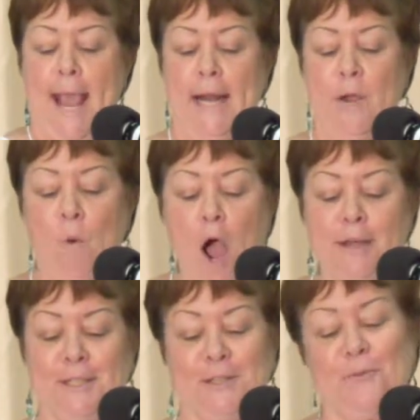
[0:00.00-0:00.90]
And I
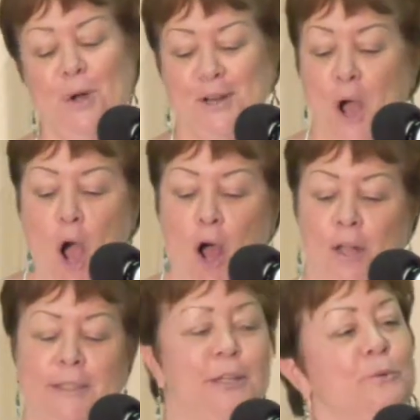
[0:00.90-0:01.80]
walked into one
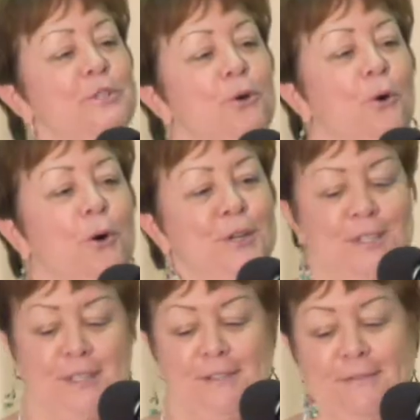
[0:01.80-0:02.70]
hall, and there was a
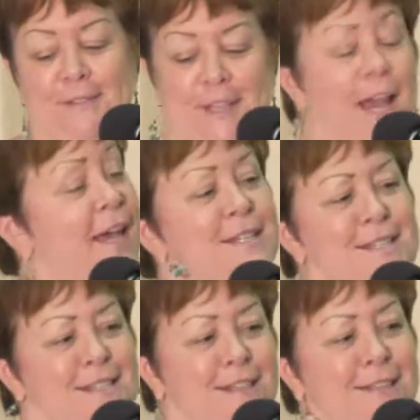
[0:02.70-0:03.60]
horse.
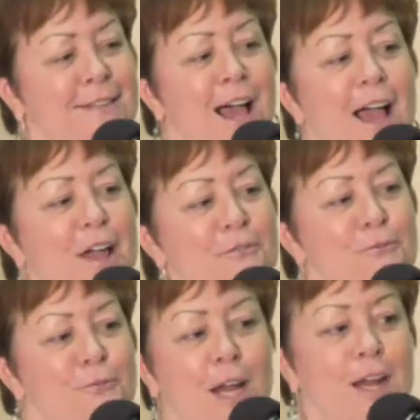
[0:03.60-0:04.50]
Yes, a live
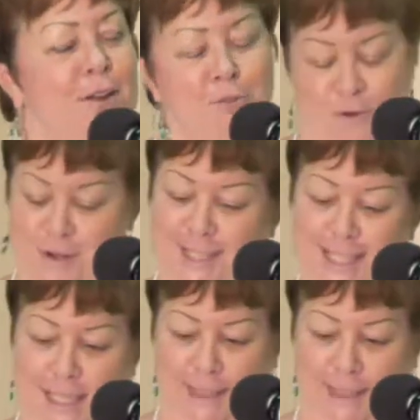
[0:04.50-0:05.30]
frickin' horse.